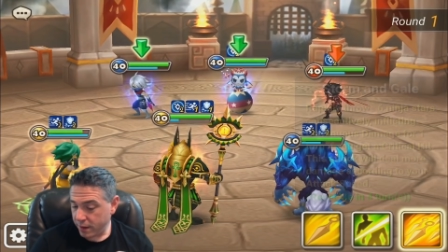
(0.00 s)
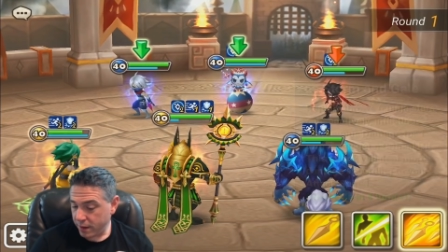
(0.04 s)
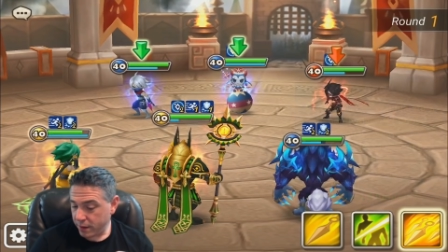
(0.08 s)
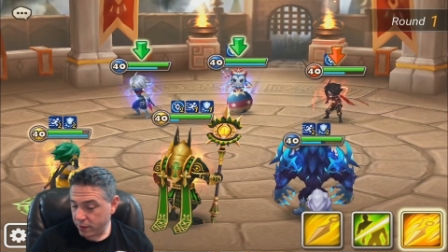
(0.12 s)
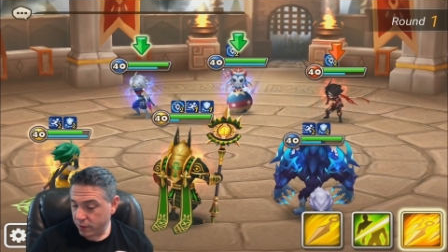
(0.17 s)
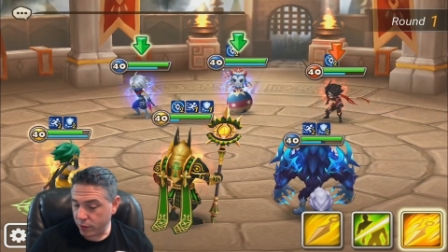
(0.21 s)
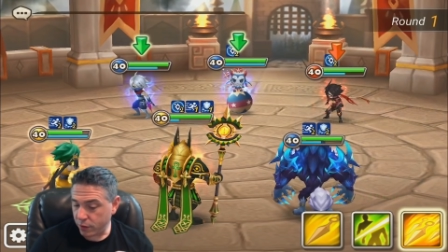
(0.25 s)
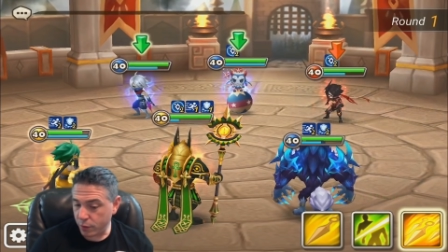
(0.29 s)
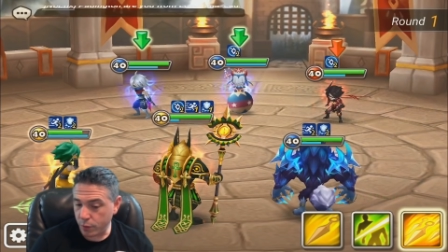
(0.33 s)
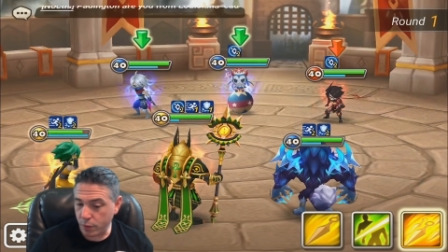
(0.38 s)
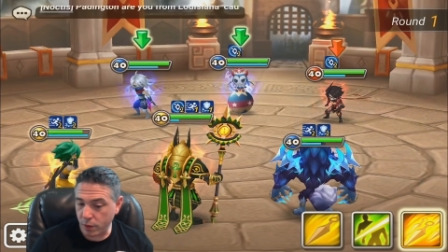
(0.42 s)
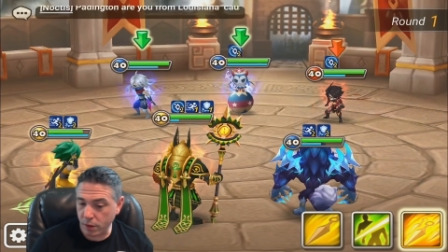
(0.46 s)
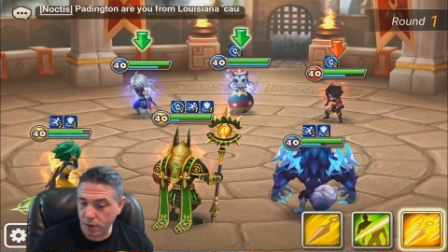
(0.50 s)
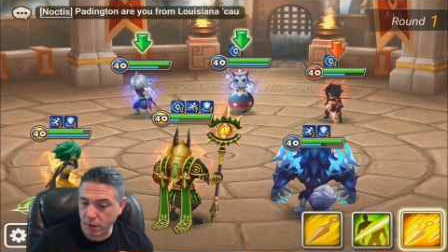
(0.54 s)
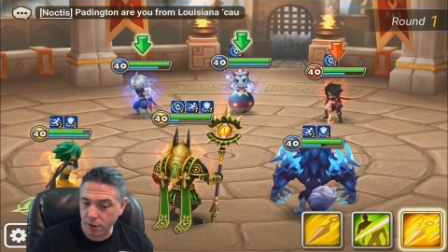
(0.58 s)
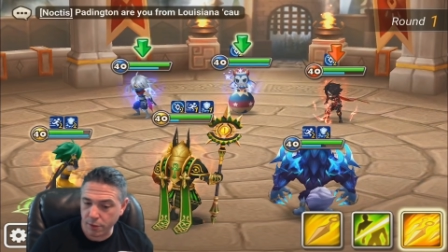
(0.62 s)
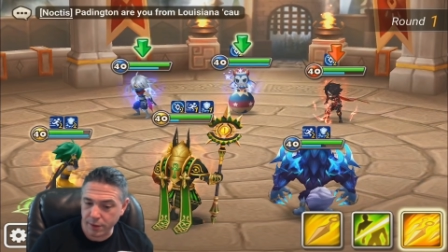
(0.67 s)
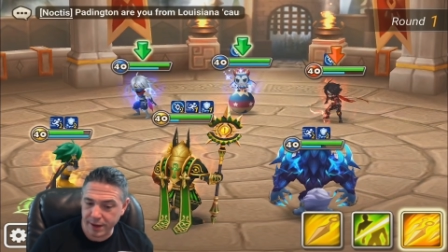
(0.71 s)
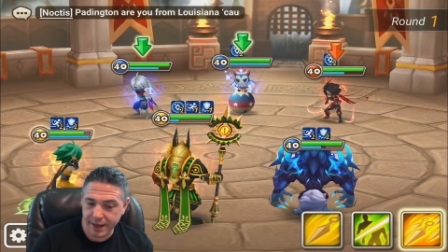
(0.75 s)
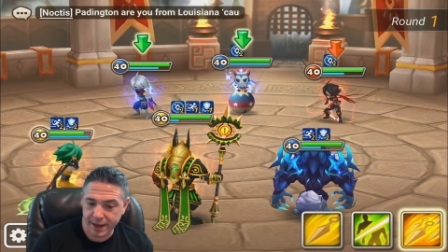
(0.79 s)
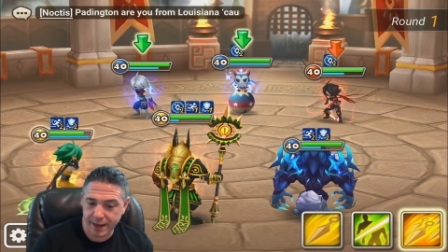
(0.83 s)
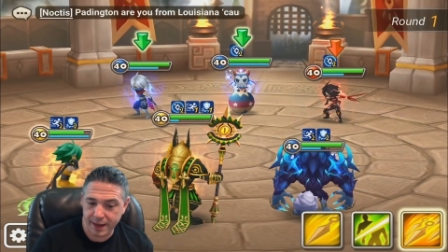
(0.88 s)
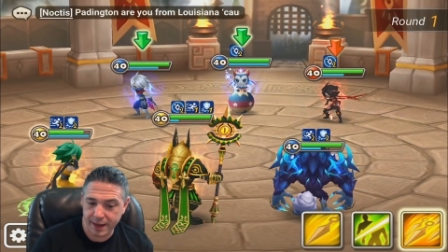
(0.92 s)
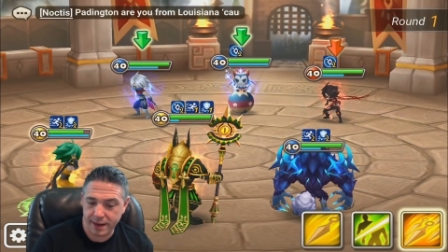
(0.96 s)
So we'll go
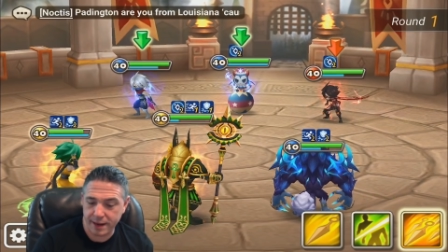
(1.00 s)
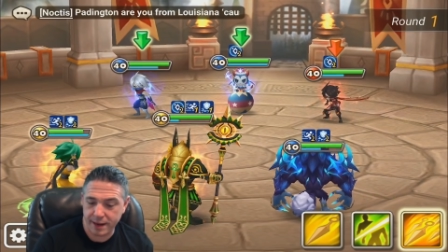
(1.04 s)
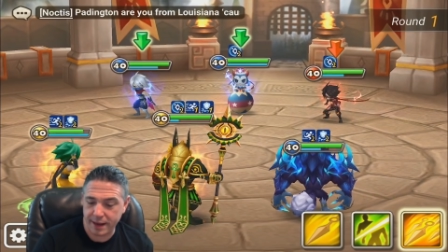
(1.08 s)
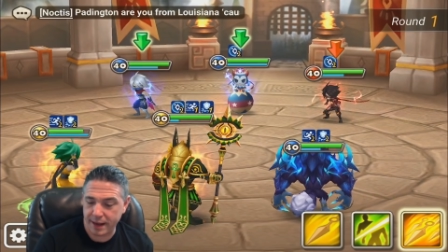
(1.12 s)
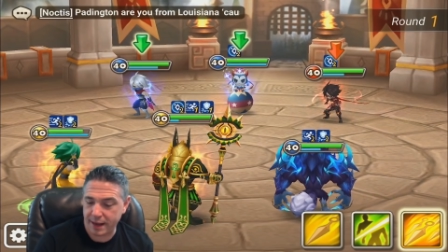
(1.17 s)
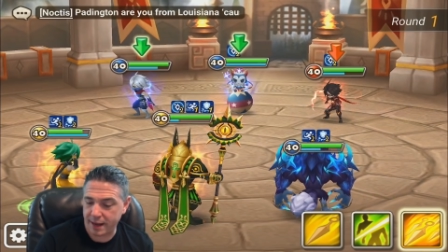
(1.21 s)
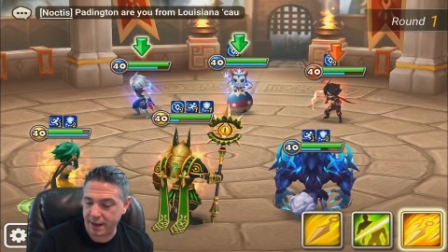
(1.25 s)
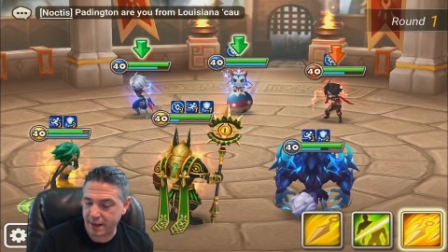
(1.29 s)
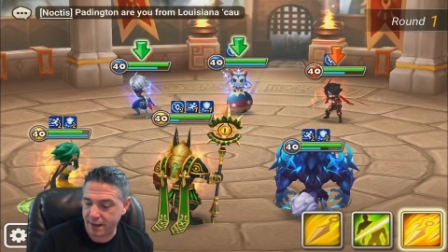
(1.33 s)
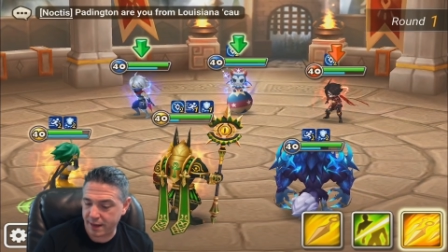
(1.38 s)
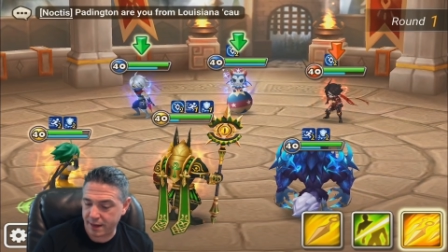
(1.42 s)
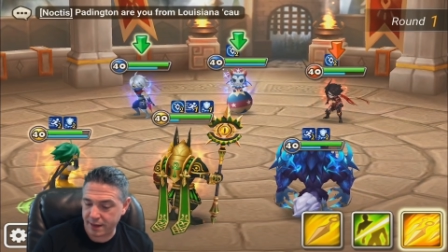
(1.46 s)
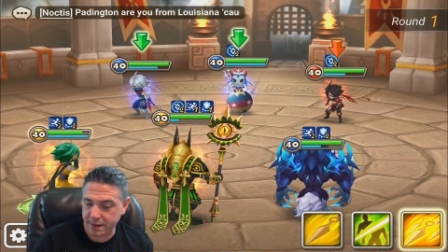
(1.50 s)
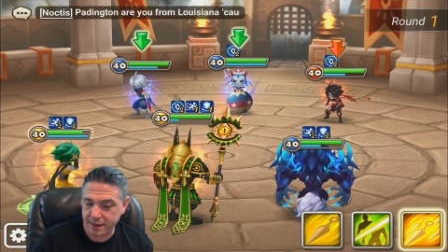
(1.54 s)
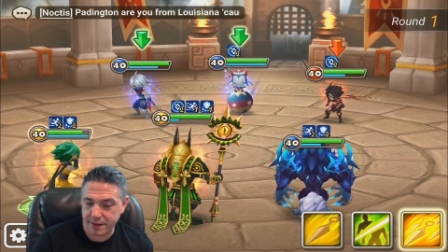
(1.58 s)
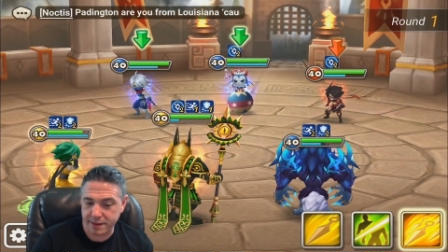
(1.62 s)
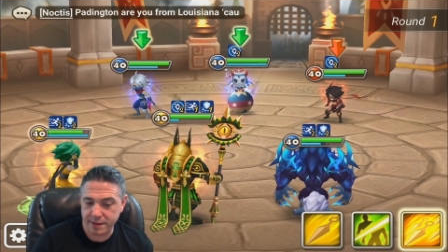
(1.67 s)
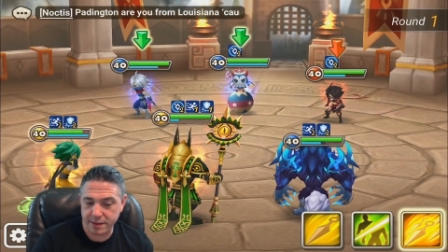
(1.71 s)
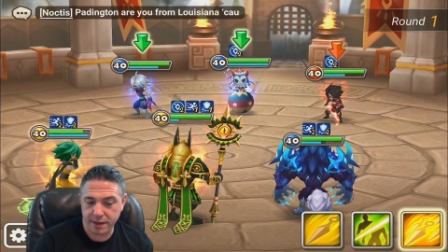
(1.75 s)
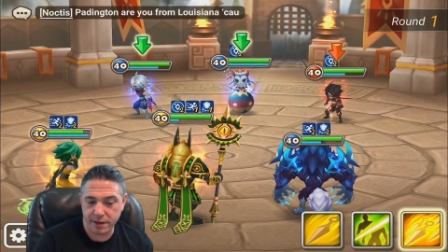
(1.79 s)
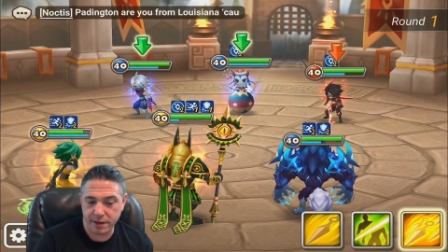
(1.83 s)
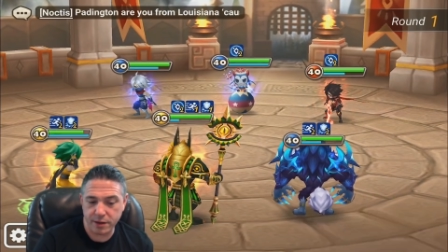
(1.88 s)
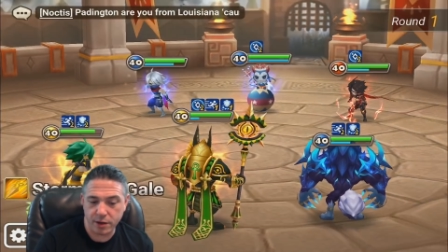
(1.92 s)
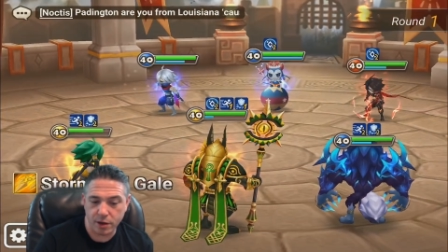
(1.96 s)
ahead and
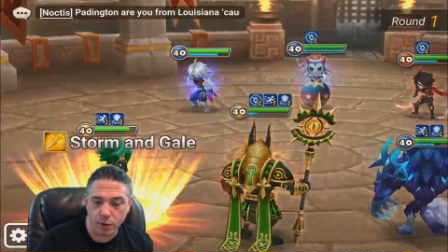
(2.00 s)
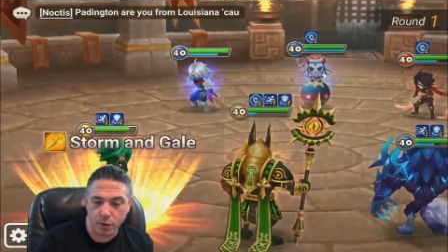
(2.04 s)
continue